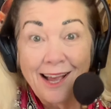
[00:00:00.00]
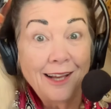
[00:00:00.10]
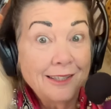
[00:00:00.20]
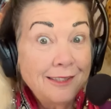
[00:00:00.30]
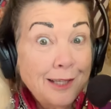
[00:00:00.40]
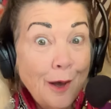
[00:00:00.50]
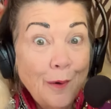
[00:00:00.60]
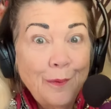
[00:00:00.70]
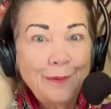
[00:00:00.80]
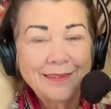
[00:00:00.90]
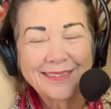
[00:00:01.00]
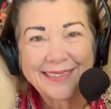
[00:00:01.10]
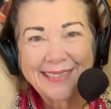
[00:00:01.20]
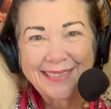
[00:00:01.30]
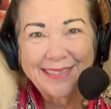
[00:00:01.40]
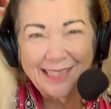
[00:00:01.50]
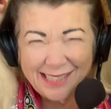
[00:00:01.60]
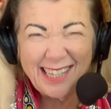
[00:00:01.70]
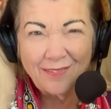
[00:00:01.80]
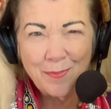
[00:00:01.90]
So let's
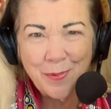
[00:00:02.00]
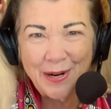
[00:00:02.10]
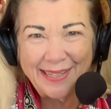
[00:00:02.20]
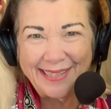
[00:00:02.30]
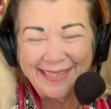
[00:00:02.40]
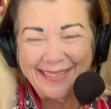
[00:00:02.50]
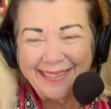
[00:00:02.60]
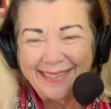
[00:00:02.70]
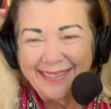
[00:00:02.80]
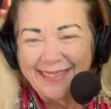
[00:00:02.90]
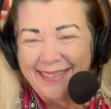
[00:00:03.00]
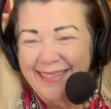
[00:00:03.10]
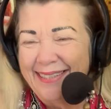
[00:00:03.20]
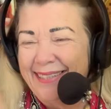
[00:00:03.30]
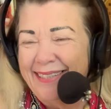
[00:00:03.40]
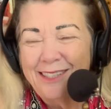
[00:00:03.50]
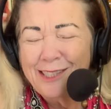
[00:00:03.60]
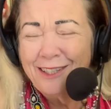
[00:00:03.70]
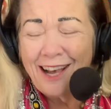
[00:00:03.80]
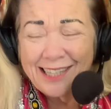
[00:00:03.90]
give them one.
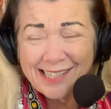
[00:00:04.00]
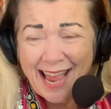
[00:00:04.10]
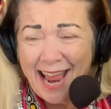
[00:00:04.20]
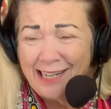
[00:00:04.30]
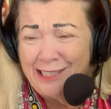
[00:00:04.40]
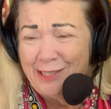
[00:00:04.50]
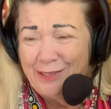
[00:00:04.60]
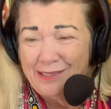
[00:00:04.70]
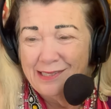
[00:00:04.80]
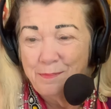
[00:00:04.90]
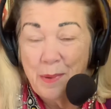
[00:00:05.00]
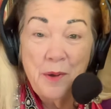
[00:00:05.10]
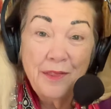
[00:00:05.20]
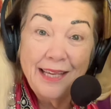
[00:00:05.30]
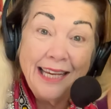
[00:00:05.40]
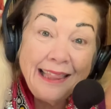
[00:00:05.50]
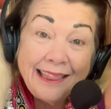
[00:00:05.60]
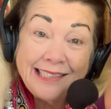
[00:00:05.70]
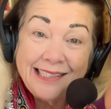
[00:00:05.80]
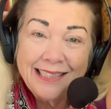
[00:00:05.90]
There's lots of attitudes, both in
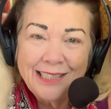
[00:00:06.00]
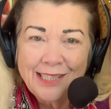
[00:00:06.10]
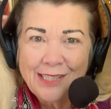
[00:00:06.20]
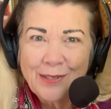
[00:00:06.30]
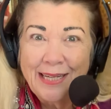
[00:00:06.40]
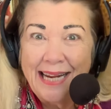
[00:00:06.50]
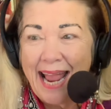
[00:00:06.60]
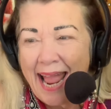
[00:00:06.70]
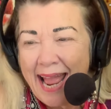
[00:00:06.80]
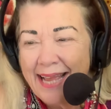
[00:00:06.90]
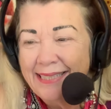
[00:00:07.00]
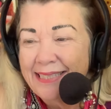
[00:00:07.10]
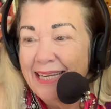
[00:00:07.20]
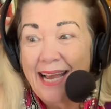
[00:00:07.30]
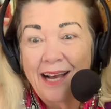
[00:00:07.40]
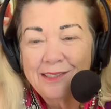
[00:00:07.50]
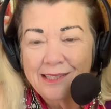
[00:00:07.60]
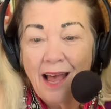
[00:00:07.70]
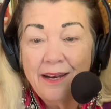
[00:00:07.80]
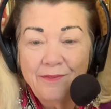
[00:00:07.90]
this industry and
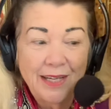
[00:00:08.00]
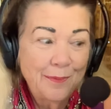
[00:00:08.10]
outside of it.